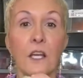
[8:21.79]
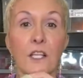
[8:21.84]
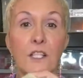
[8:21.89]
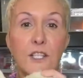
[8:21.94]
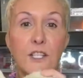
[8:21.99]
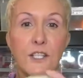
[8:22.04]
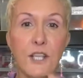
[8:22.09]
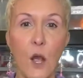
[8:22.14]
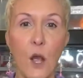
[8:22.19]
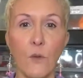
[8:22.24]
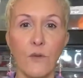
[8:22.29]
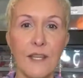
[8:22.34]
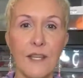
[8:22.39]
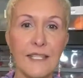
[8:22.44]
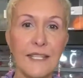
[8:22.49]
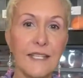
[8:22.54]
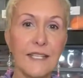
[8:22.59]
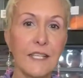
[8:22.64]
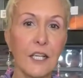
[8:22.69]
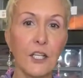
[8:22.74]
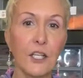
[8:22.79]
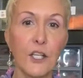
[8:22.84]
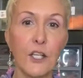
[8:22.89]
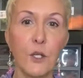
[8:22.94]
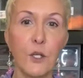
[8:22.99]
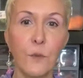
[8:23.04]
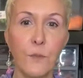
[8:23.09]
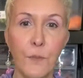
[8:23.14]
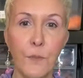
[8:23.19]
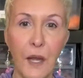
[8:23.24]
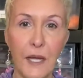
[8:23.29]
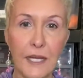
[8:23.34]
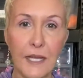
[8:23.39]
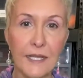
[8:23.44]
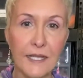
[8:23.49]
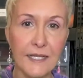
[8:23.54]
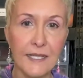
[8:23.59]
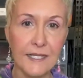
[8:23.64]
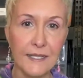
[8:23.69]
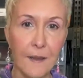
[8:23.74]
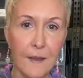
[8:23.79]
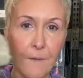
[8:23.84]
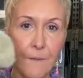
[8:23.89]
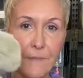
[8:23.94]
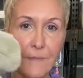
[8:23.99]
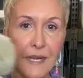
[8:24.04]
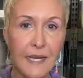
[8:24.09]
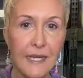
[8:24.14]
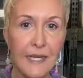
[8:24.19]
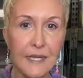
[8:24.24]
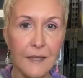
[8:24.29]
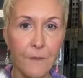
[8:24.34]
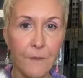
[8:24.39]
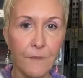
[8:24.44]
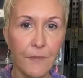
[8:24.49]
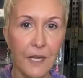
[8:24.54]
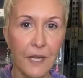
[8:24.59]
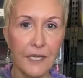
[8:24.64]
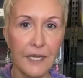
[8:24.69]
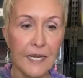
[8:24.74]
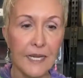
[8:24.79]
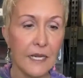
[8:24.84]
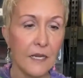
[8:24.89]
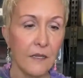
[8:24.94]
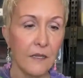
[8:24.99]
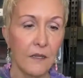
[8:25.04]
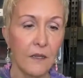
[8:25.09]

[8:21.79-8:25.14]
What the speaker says: So this is a cute bunny. This is a medium bunny.